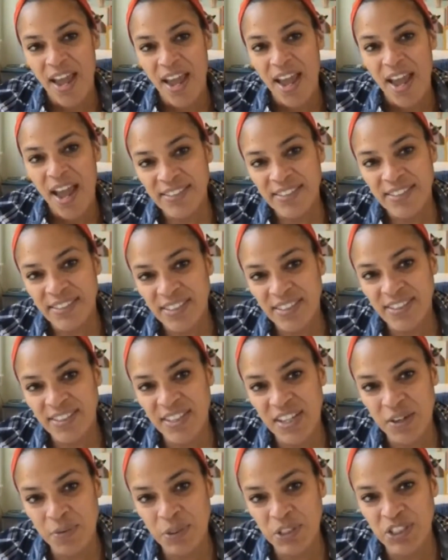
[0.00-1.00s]
As a
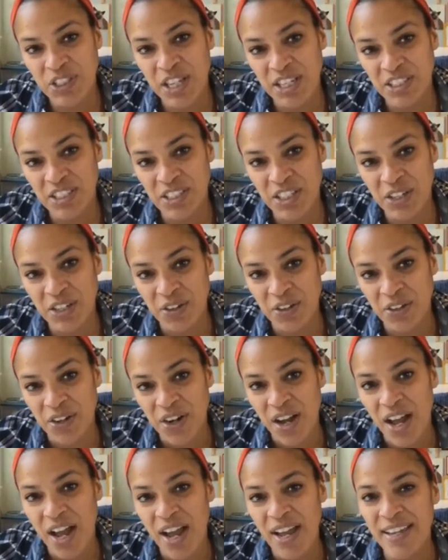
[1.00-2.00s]
distinguished engineer,
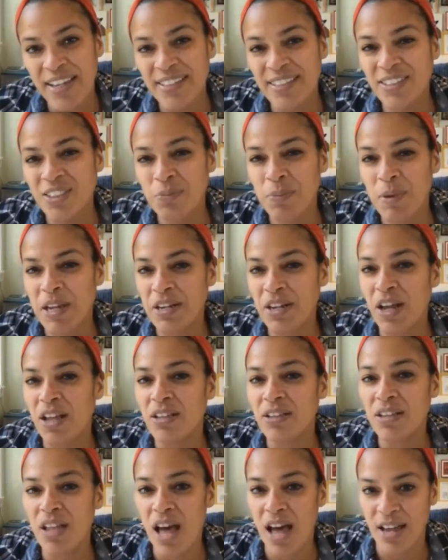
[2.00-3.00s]
I get to spend a
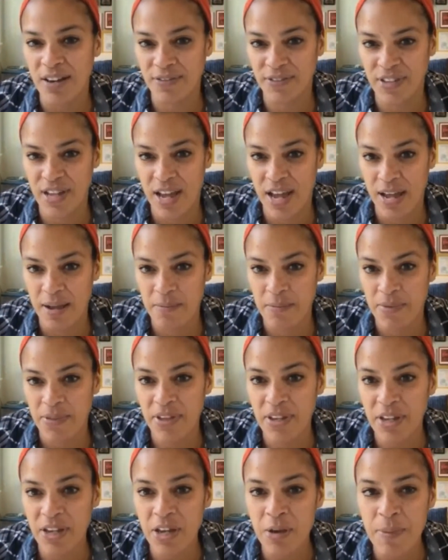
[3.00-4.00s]
lot of time
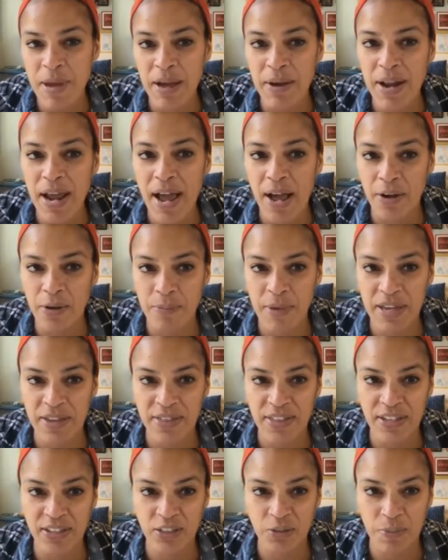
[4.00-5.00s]
thinking about how to make
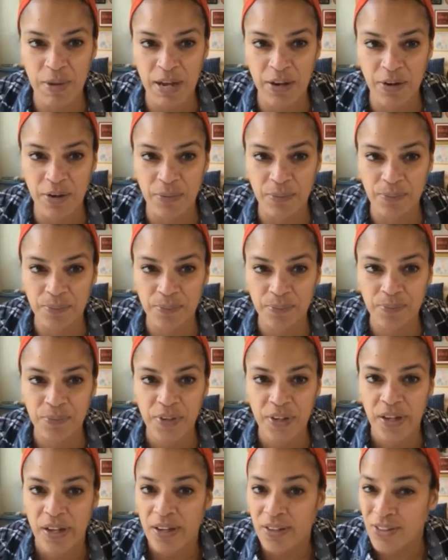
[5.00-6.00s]
things better.
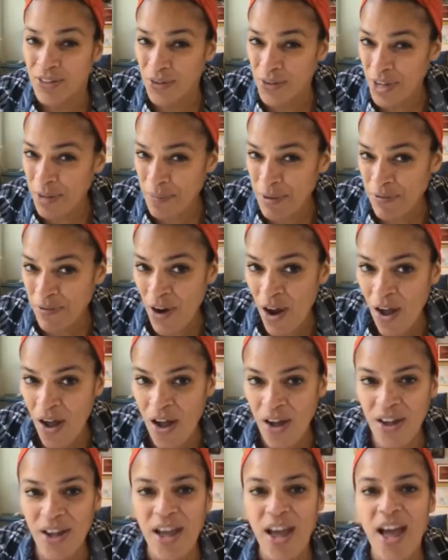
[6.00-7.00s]
Don't get me
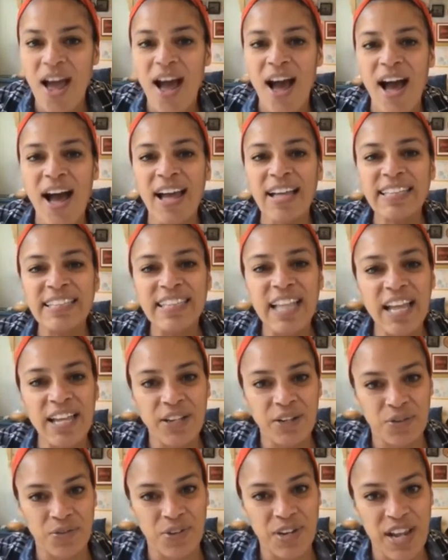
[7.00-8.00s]
wrong, I like
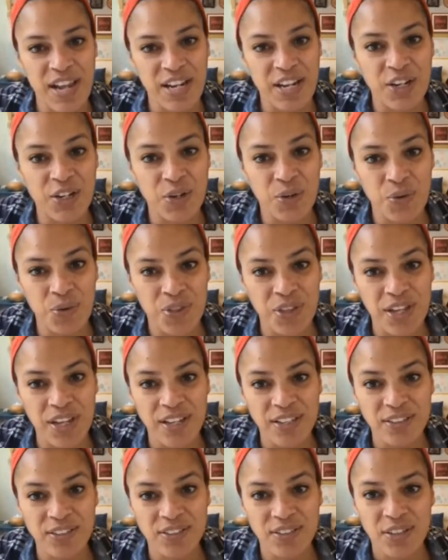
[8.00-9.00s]
creating new
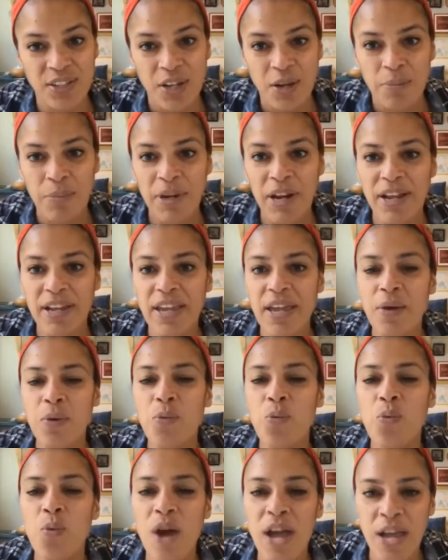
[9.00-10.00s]
things, but I get
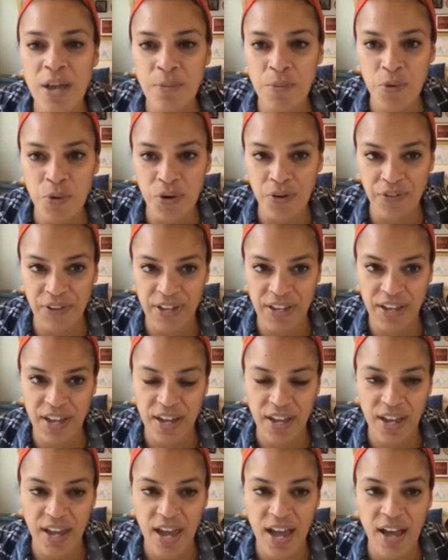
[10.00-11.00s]
way more of a
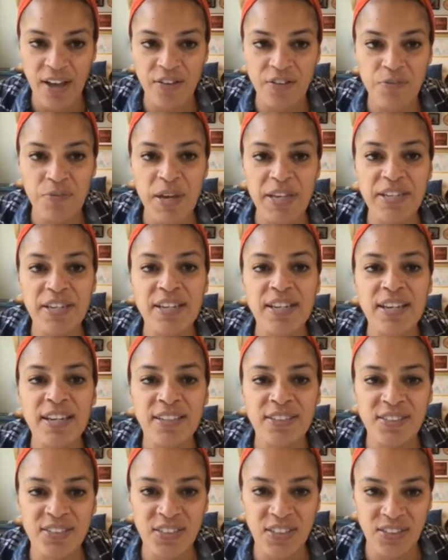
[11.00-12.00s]
kick out of making
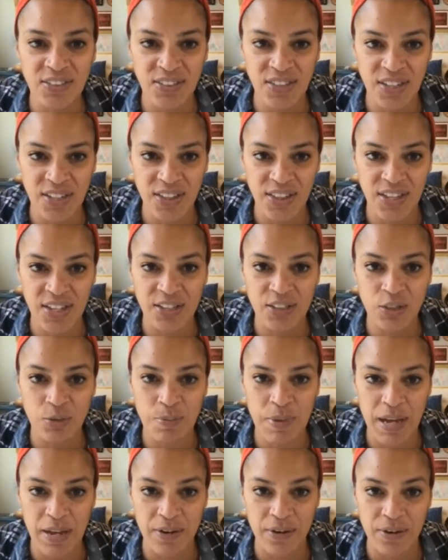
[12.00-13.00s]
existing things
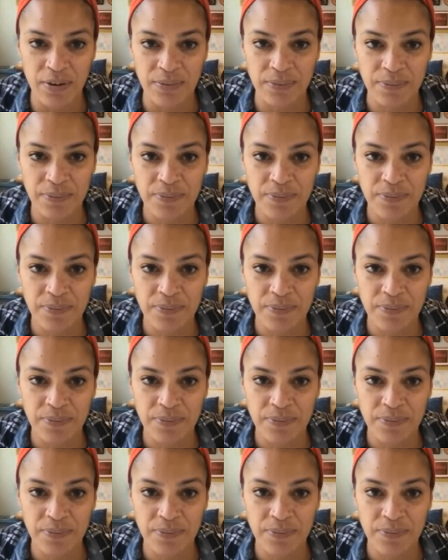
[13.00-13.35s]
better.